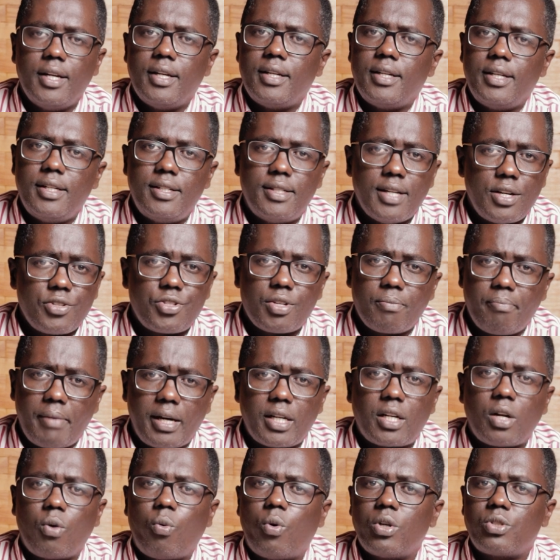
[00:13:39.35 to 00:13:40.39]
It doesn't
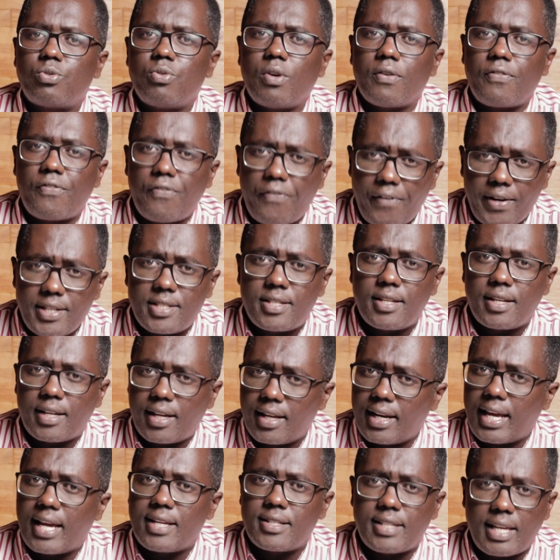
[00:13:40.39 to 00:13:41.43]
matter what we are facing.
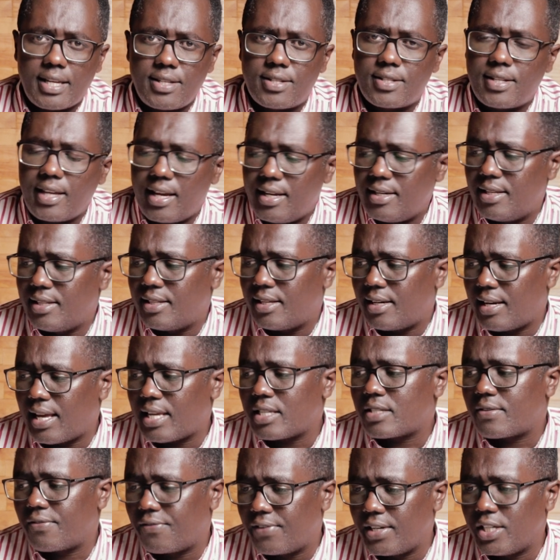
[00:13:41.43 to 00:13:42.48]
And as I said in the
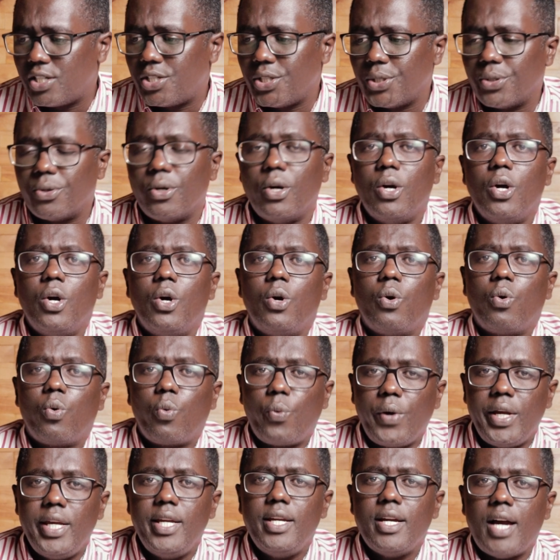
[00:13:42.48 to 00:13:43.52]
last video,
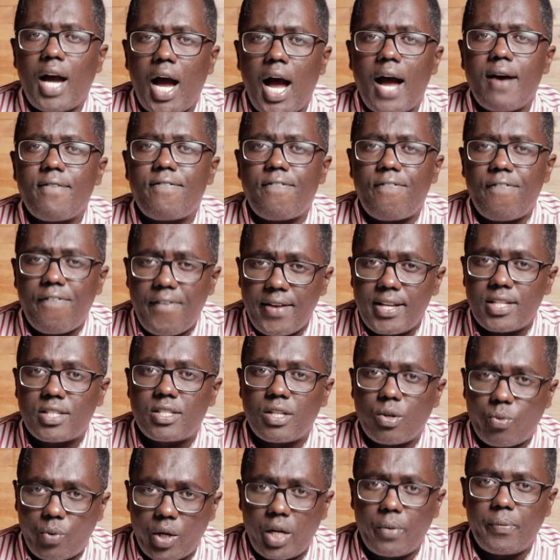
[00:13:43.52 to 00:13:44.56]
we
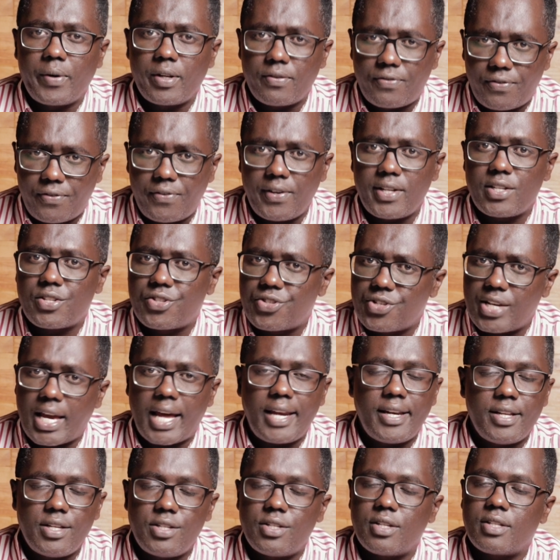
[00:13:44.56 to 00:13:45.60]
will face
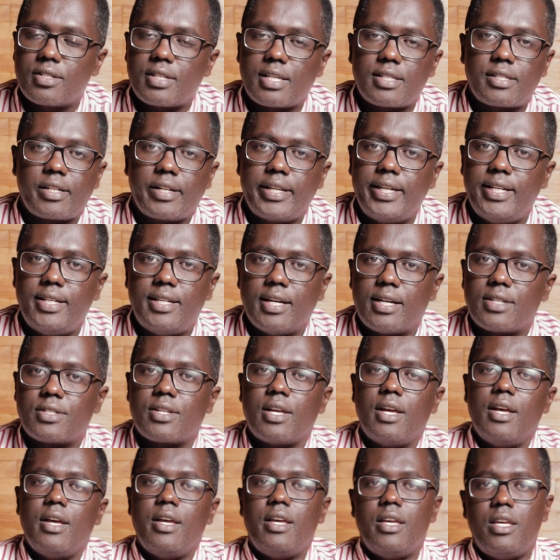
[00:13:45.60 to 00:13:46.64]
challenges as leaders.
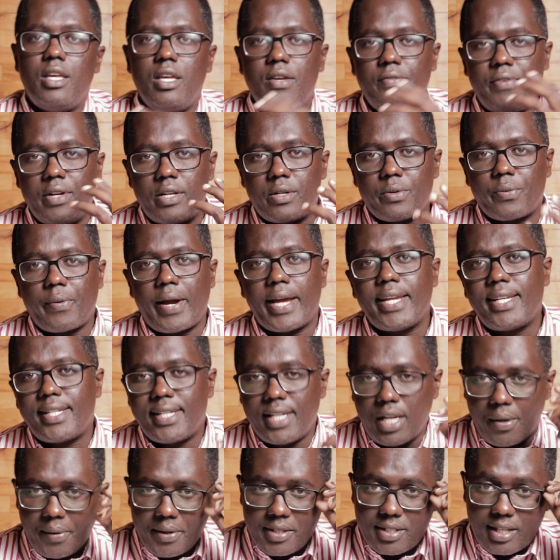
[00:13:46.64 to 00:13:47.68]
Even right
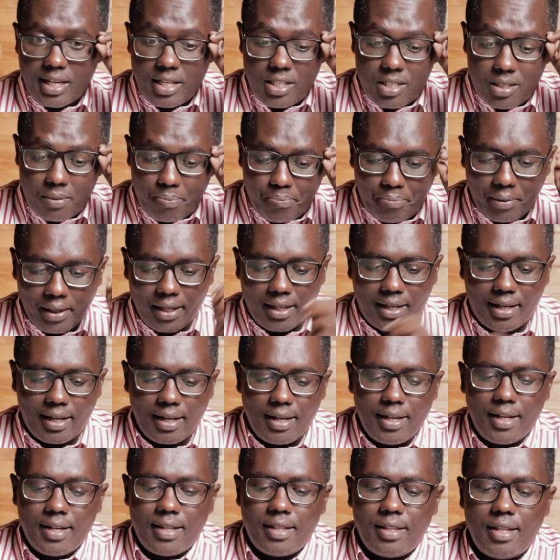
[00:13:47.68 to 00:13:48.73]
now as I speak,
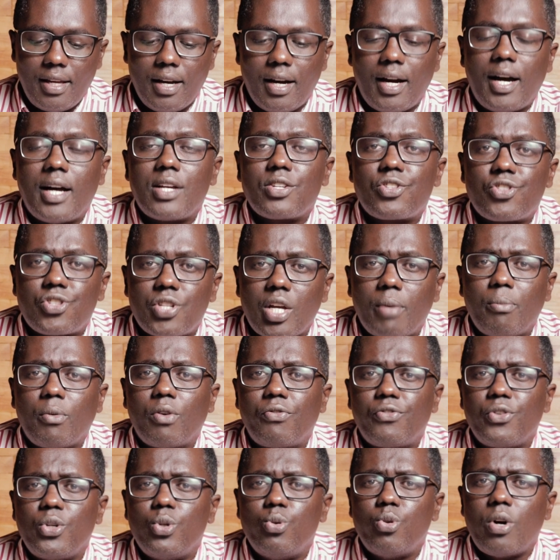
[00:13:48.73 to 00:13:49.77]
there are some
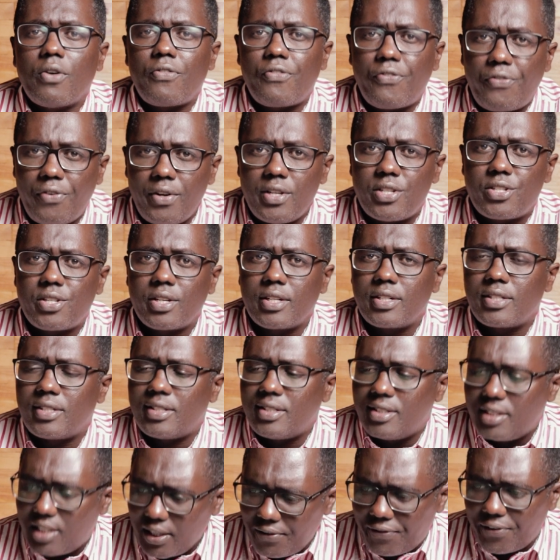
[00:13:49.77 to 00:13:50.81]
of you who are
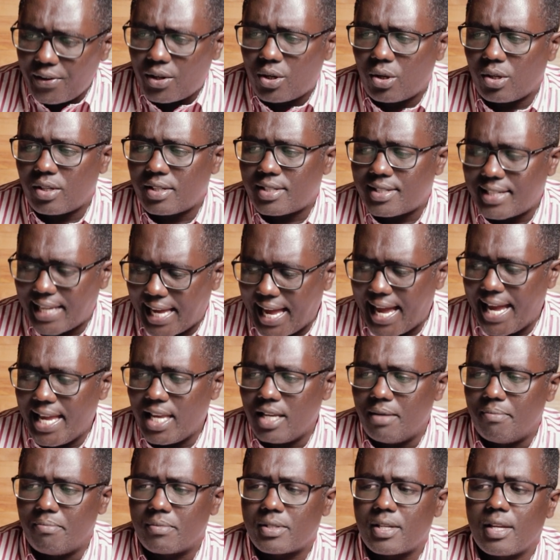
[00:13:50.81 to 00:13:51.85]
facing difficult
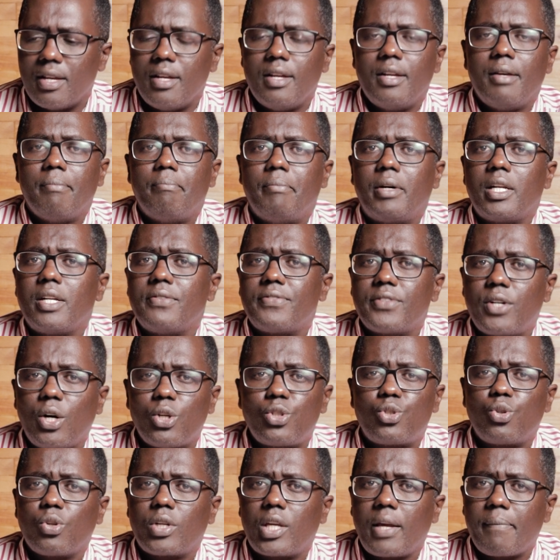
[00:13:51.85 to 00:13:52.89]
times, but you've
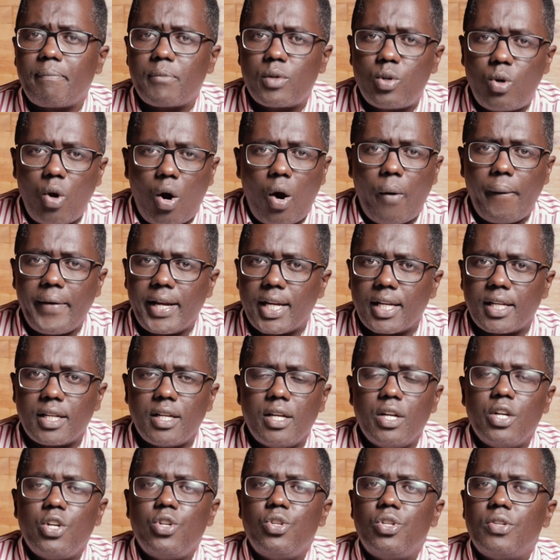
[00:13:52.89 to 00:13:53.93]
got to keep going.
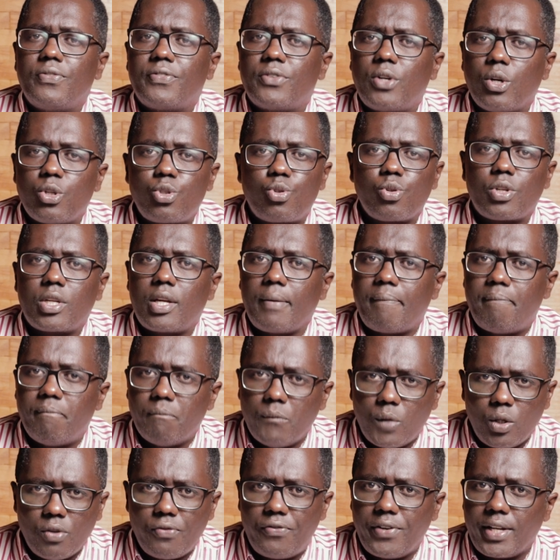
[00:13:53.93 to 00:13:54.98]
You've got to keep
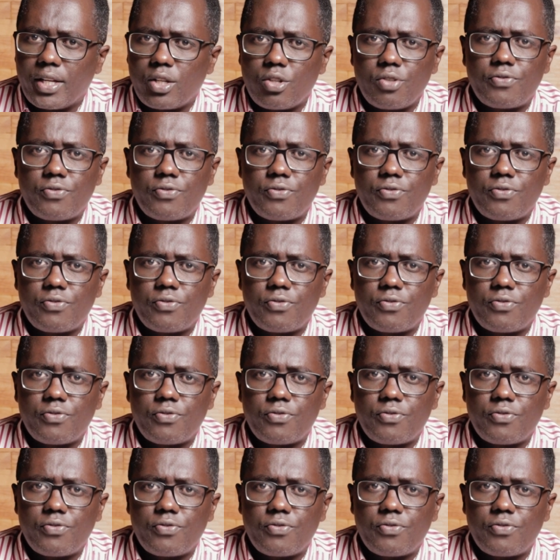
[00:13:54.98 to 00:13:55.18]
moving.